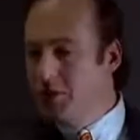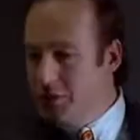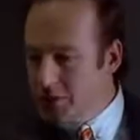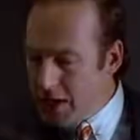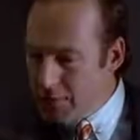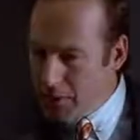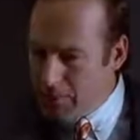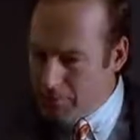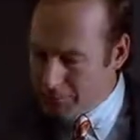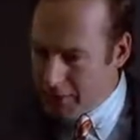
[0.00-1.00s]
What'd you say to
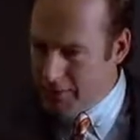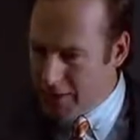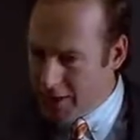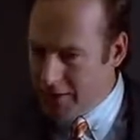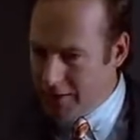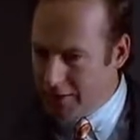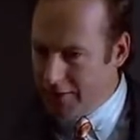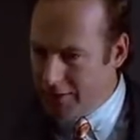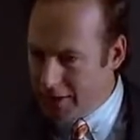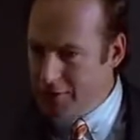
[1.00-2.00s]
Babyface, huh?
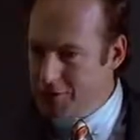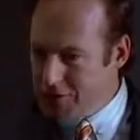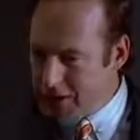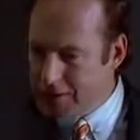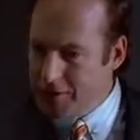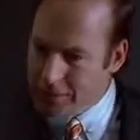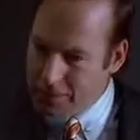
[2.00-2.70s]
Did you say anything